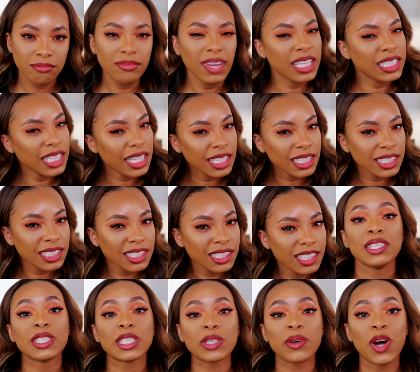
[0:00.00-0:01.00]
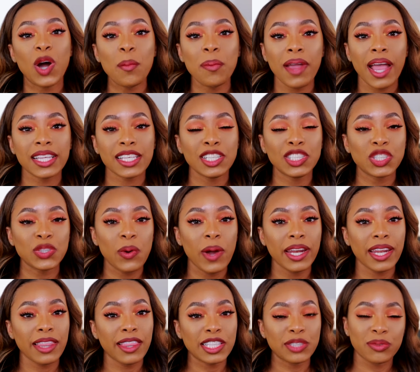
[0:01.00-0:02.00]
Makes sense? So I hope you guys
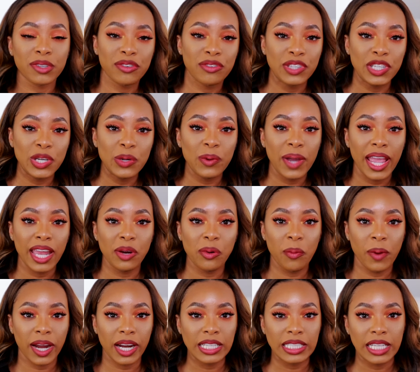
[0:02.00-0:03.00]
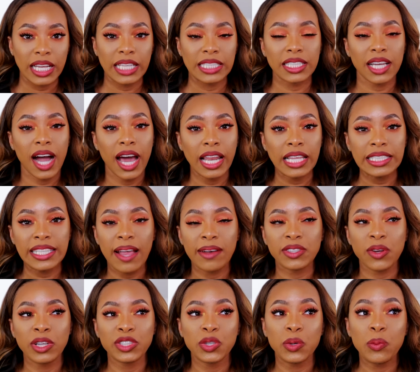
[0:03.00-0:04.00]
enjoyed this review and wear test. Honestly, I
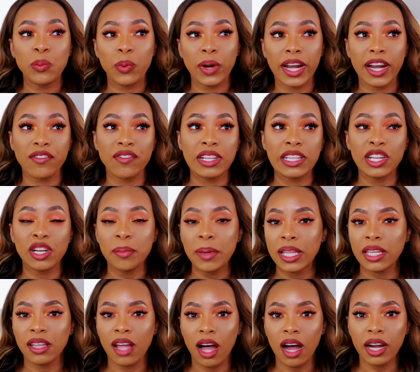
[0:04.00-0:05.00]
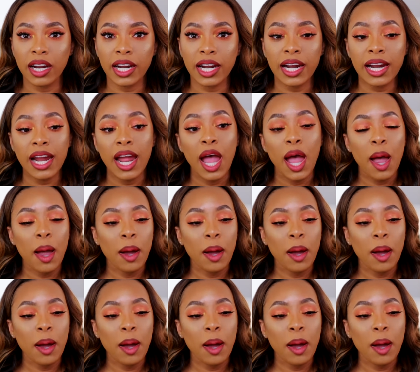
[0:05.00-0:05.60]
was going to wear it for a little bit longer,